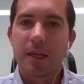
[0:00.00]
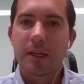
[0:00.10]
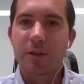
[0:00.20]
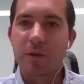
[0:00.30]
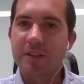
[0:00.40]

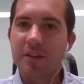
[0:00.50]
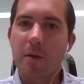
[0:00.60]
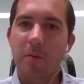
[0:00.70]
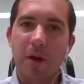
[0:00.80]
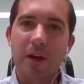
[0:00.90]
to these
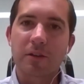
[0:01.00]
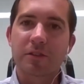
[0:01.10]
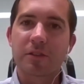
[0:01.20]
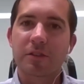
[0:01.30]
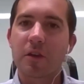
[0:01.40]

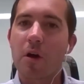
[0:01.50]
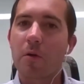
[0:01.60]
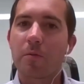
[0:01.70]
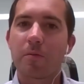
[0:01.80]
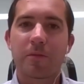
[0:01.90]
operators,
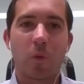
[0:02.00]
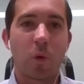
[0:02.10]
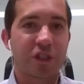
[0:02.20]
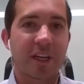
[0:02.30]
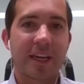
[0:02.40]
so
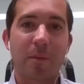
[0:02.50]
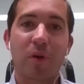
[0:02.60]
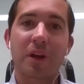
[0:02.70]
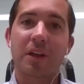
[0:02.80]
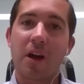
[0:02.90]
which can get
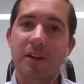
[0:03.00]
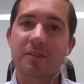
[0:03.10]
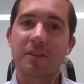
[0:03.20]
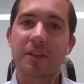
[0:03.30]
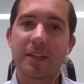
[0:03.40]
pretty
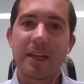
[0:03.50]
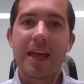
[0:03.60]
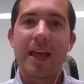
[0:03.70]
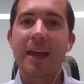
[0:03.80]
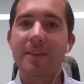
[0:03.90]
costly.
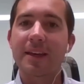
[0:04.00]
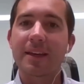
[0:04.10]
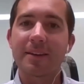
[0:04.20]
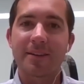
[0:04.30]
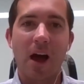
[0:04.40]
And
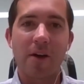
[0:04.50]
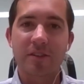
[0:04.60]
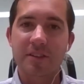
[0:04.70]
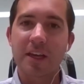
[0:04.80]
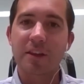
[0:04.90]
then
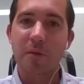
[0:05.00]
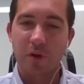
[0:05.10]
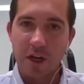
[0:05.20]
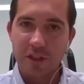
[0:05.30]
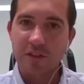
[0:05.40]
obviously on the
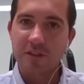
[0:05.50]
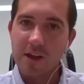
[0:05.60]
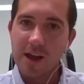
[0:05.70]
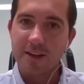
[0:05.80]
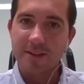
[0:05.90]
production
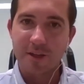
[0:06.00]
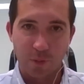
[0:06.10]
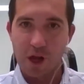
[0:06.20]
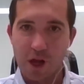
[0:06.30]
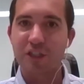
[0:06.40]
side, your
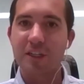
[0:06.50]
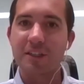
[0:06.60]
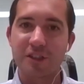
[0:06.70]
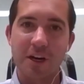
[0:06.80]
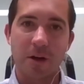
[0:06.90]
production
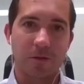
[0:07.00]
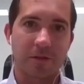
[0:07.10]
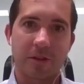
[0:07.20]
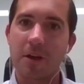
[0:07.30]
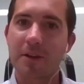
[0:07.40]
engineers will say, oh